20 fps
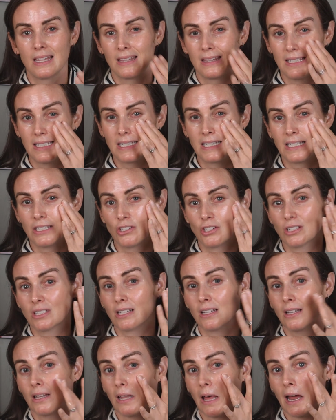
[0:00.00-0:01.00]
this is just
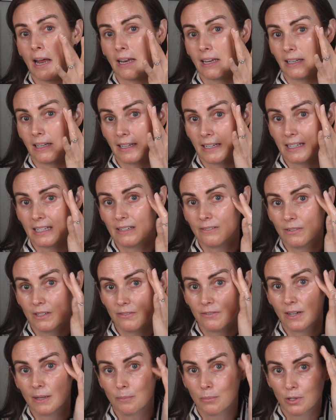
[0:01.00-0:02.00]
a lot. Like even
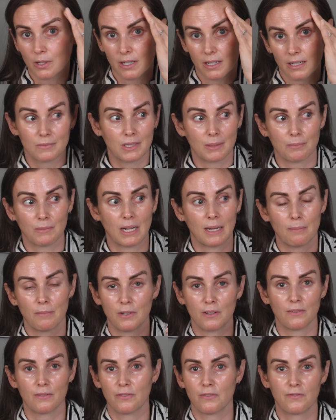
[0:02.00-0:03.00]
if I put some type
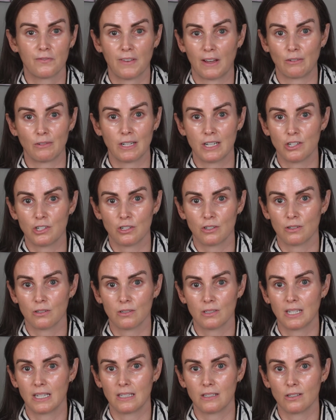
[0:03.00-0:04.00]
of foundation or
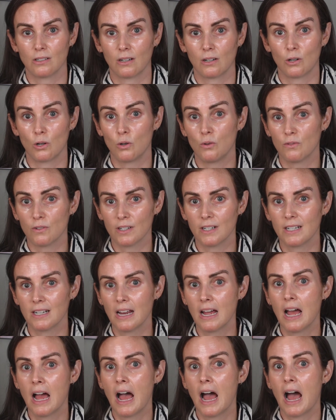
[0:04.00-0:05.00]
tint over it,
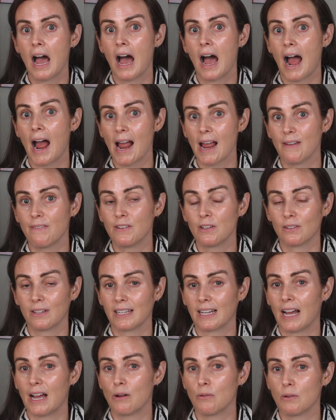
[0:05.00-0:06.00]
I feel
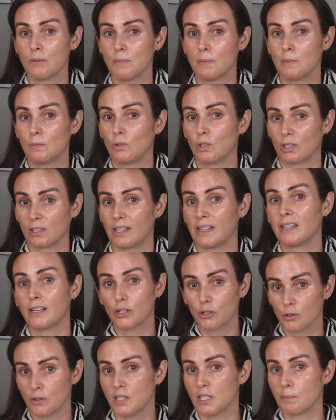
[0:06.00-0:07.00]
like I would look like a
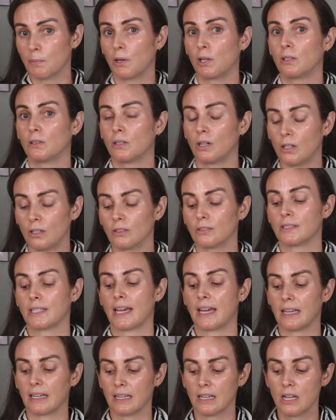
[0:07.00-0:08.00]
grease ball all
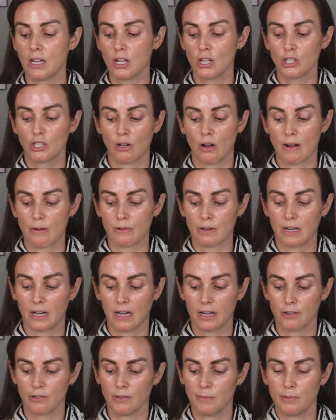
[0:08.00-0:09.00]
day. So I would
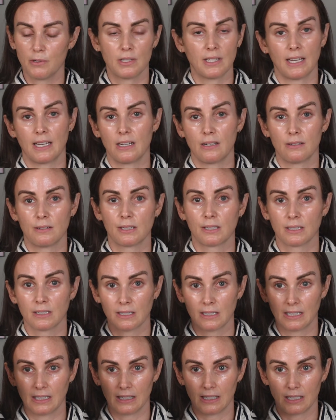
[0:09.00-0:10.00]
100%
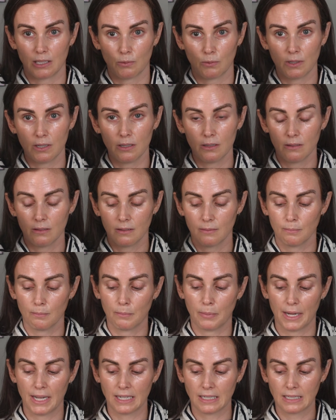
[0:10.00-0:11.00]
get this one,
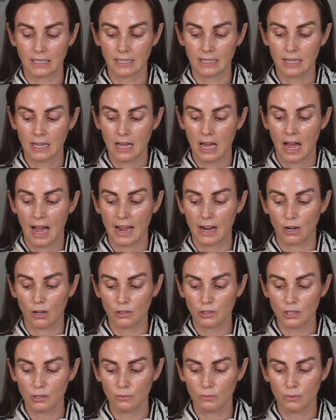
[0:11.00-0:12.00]
but I
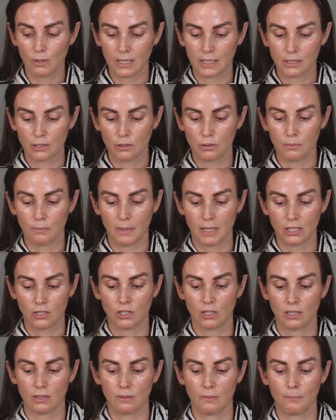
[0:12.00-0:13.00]
also want to
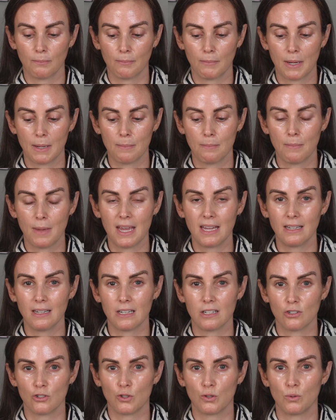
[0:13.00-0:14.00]
mention my main
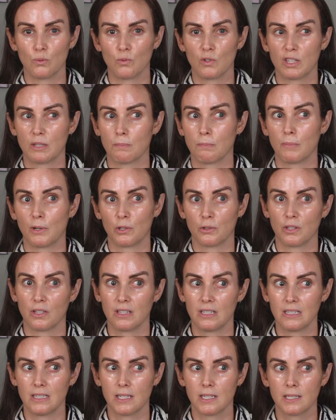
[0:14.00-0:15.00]
issue with both of
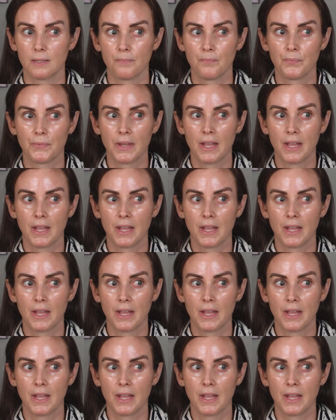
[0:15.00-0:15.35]
these,